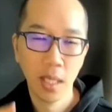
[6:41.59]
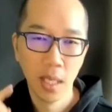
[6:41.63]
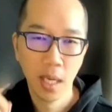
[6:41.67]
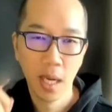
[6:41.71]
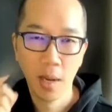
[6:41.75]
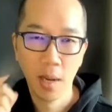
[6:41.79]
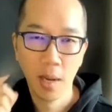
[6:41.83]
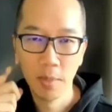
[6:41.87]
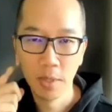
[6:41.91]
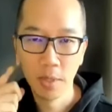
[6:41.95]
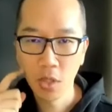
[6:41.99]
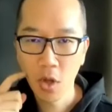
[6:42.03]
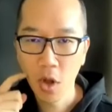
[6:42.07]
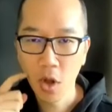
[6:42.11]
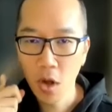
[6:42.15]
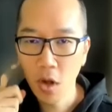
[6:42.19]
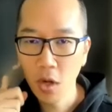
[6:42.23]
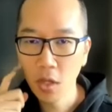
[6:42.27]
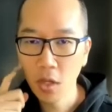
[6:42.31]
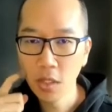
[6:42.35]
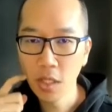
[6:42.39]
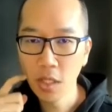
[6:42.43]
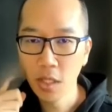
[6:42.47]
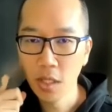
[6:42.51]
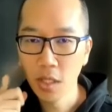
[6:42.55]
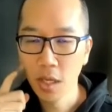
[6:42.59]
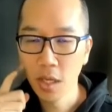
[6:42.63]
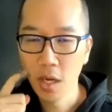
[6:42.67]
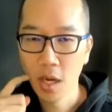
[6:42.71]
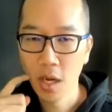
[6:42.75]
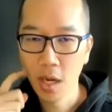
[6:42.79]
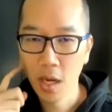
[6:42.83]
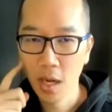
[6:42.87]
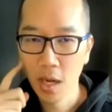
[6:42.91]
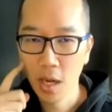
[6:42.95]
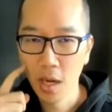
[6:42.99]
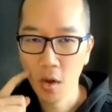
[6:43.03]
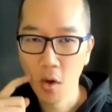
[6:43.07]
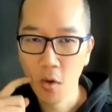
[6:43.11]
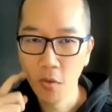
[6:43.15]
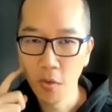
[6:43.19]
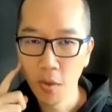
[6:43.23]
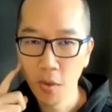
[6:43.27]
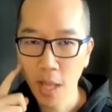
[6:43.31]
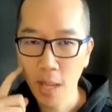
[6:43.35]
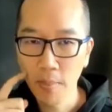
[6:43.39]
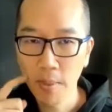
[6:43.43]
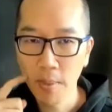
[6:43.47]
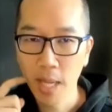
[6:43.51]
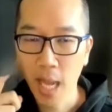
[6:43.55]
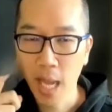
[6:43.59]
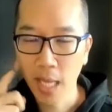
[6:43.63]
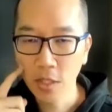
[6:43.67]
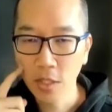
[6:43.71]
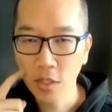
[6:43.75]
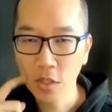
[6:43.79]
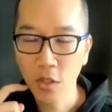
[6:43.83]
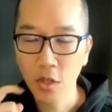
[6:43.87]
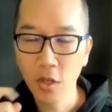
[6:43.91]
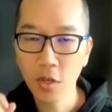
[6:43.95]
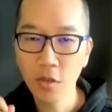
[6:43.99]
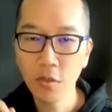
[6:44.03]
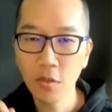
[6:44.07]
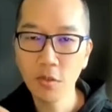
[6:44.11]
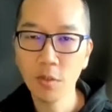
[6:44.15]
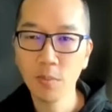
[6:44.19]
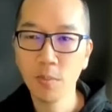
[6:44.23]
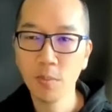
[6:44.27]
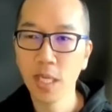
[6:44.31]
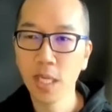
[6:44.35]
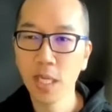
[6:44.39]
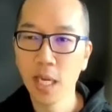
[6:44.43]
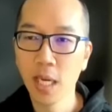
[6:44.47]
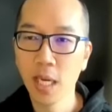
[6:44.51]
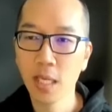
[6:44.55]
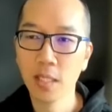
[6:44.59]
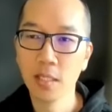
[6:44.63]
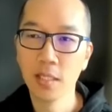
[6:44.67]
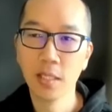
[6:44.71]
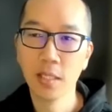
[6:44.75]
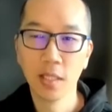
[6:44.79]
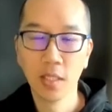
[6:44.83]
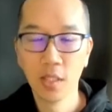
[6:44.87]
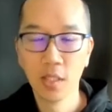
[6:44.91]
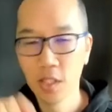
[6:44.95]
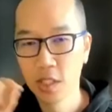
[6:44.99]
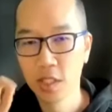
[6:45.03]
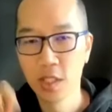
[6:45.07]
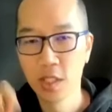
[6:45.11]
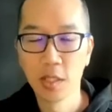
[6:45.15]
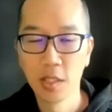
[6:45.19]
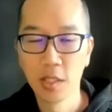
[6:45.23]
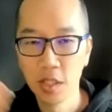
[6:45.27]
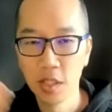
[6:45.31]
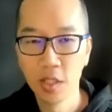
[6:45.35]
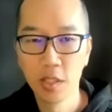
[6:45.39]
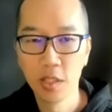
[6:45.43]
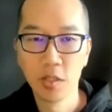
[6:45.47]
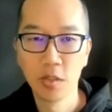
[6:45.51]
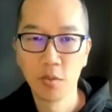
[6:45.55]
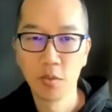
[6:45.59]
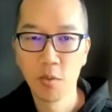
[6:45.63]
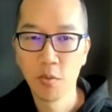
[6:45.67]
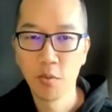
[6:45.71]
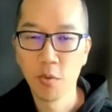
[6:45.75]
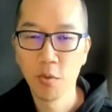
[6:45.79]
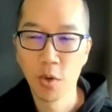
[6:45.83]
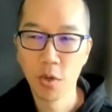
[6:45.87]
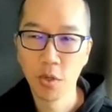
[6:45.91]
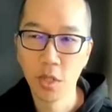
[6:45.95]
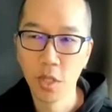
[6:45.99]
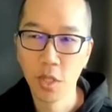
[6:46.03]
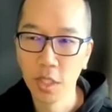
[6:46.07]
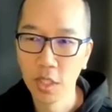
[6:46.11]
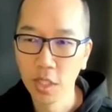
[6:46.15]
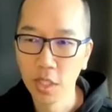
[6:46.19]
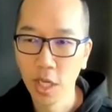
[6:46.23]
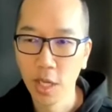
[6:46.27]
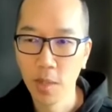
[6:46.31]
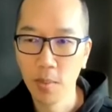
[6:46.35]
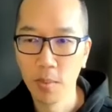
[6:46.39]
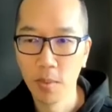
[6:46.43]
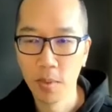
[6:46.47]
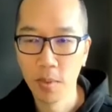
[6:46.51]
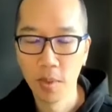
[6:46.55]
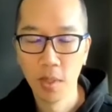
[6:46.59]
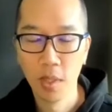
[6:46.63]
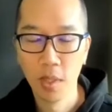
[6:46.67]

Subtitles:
It's called an overlapping S-curves because it's essentially just referring to the shape